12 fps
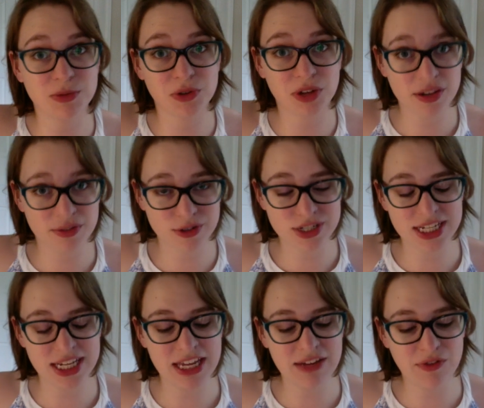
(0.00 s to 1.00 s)
covers
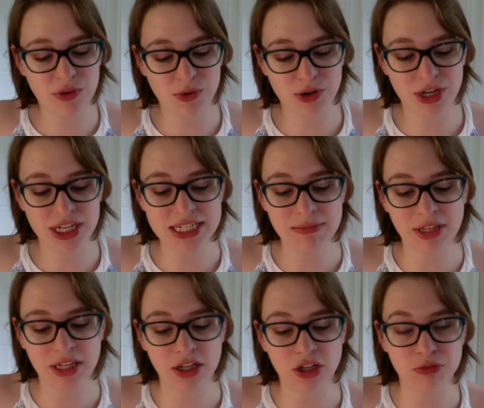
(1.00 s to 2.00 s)
if you wanted something a
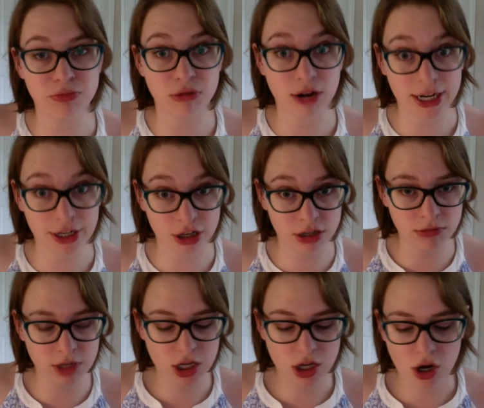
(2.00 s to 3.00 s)
little brighter,
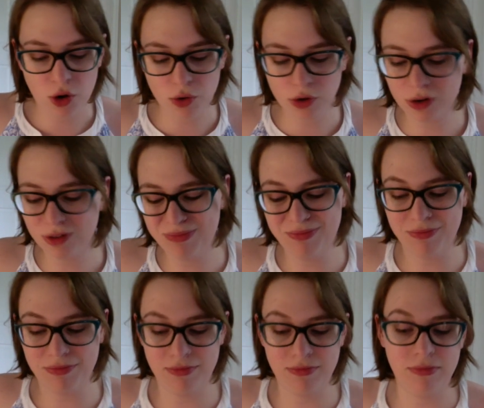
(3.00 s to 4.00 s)
or
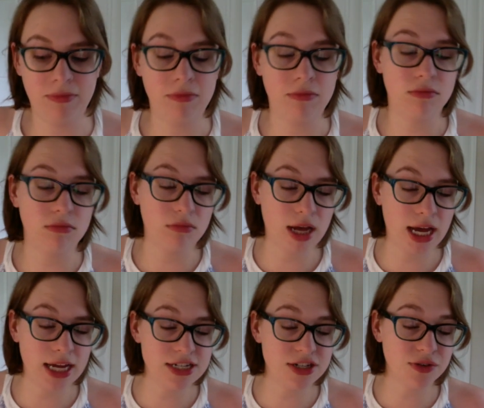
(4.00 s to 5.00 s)
I
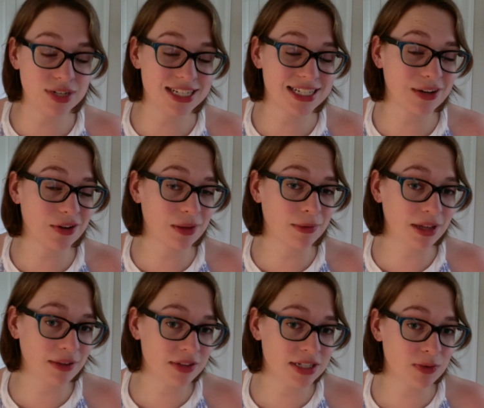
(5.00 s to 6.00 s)
don't necessarily believe
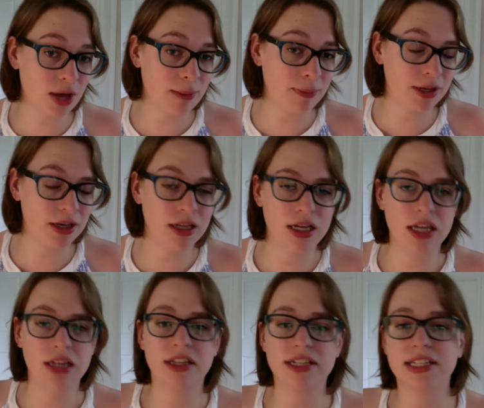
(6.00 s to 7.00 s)
this will happen,
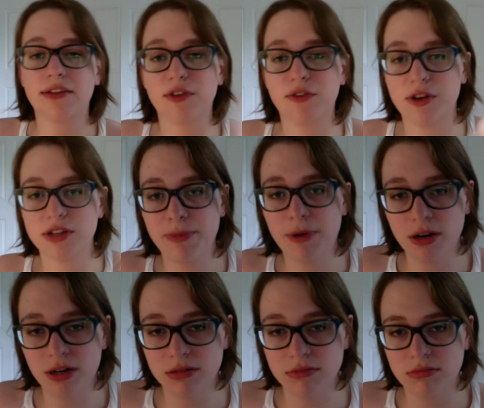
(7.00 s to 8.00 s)
this cover falls
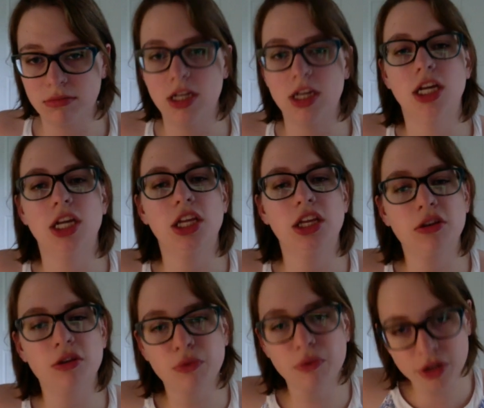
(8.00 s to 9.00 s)
apart.
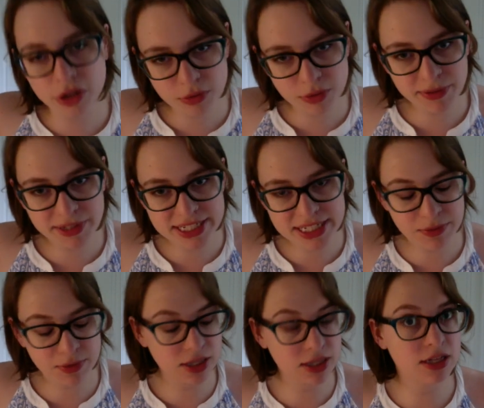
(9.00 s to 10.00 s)
You could replace it with
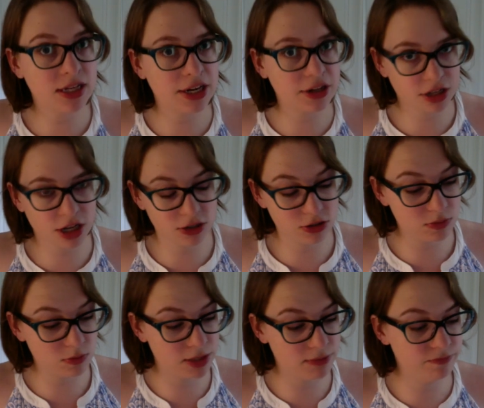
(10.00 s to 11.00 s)
a Erin Condren
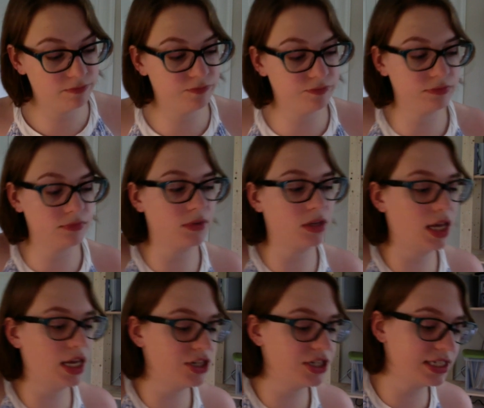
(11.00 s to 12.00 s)
one. And
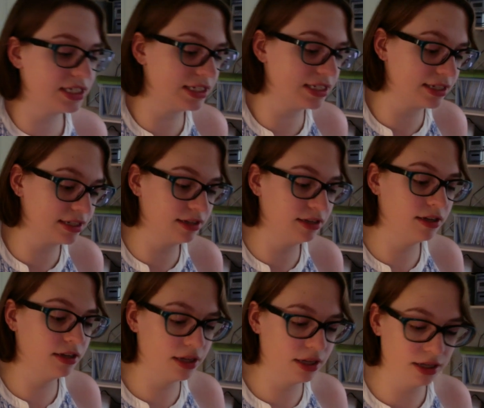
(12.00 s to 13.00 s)
just as
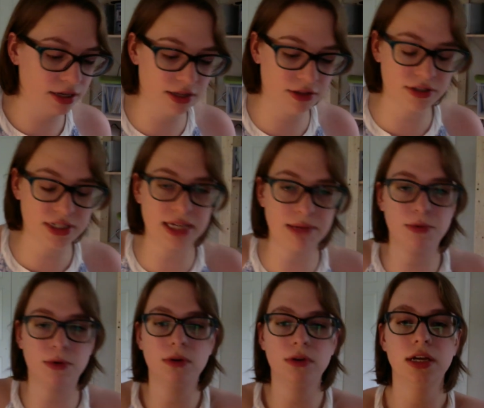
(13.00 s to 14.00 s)
another
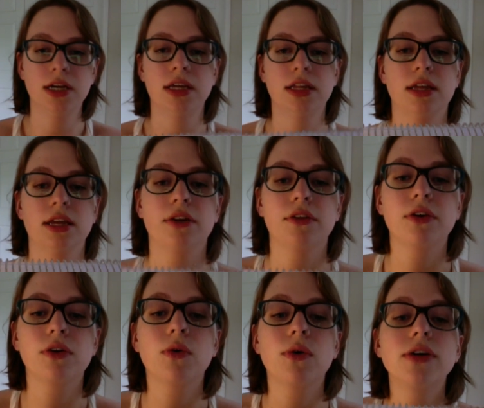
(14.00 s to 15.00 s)
example, here are the
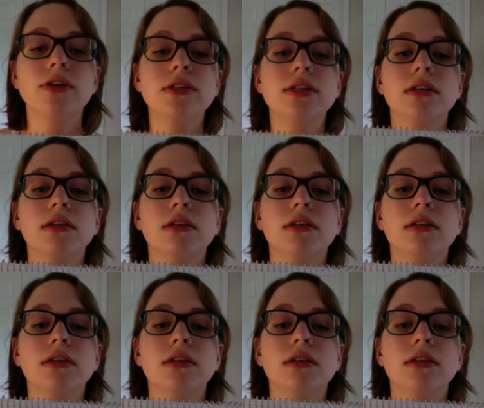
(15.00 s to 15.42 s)
coils.